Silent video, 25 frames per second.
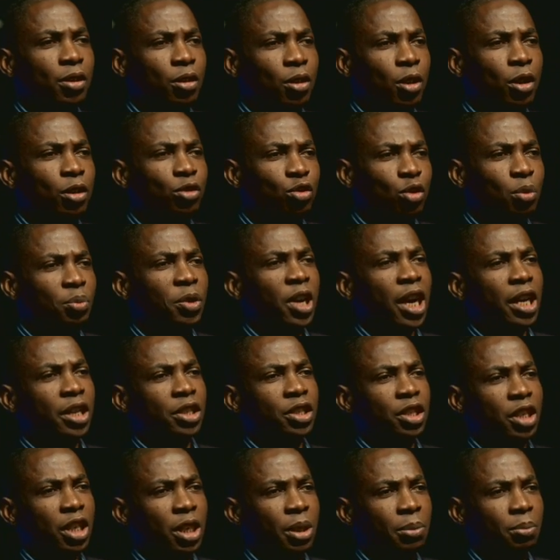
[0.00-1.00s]
not to be
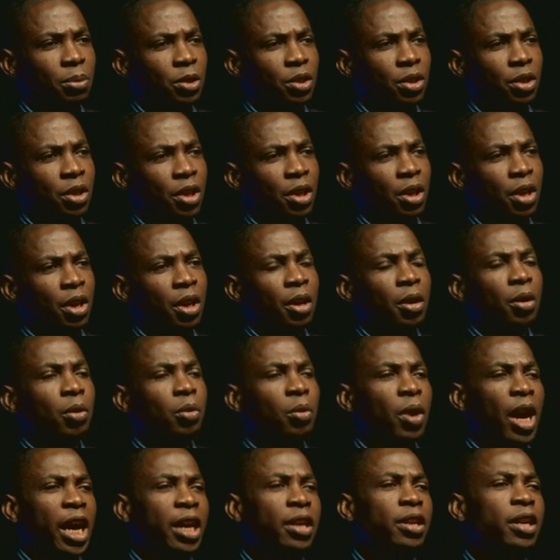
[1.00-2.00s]
ashamed,
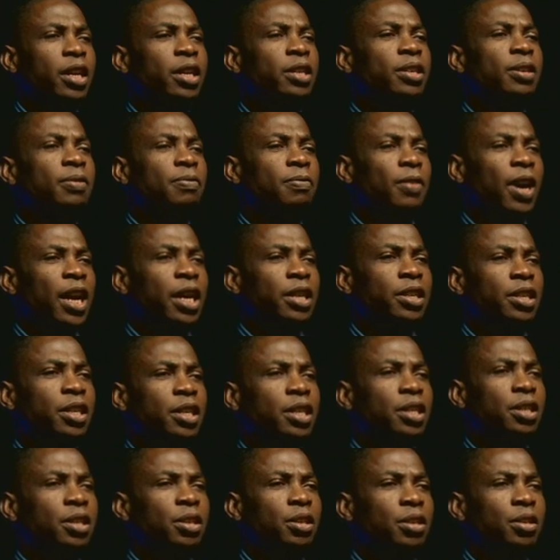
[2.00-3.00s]
rightly
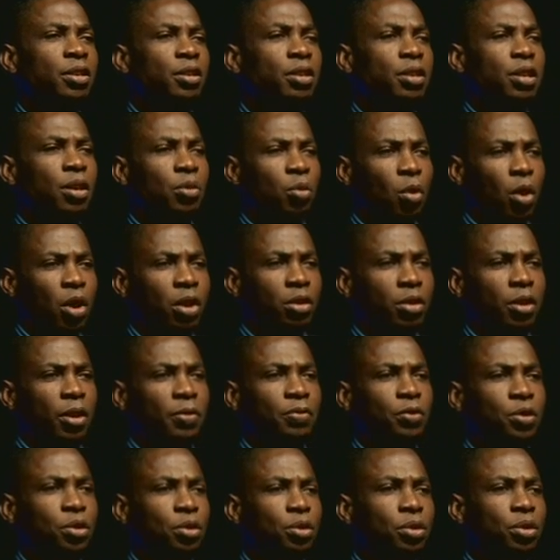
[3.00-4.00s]
dividing the word
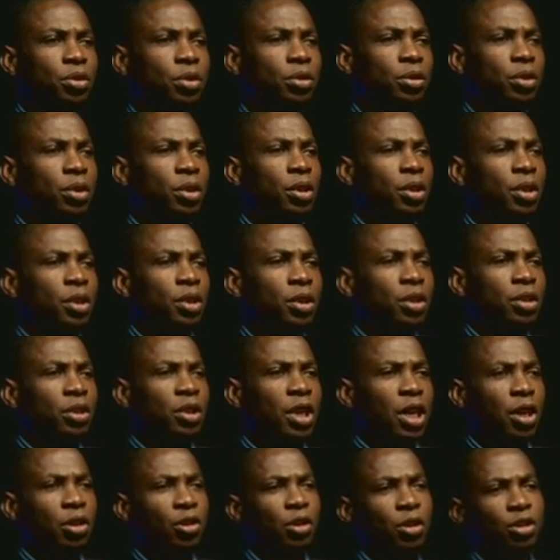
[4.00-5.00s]
of truth.
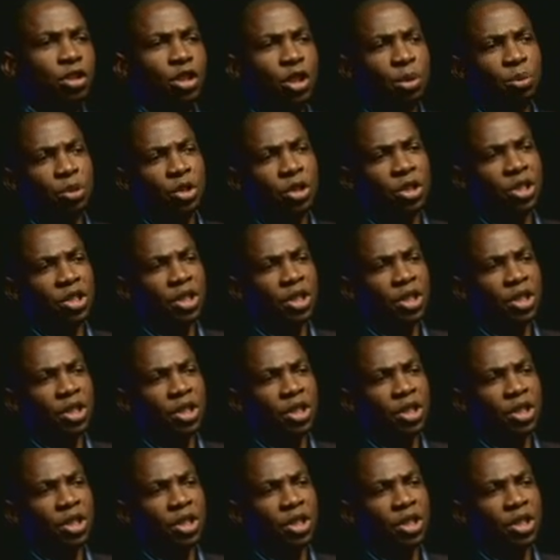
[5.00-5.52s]
2 Timothy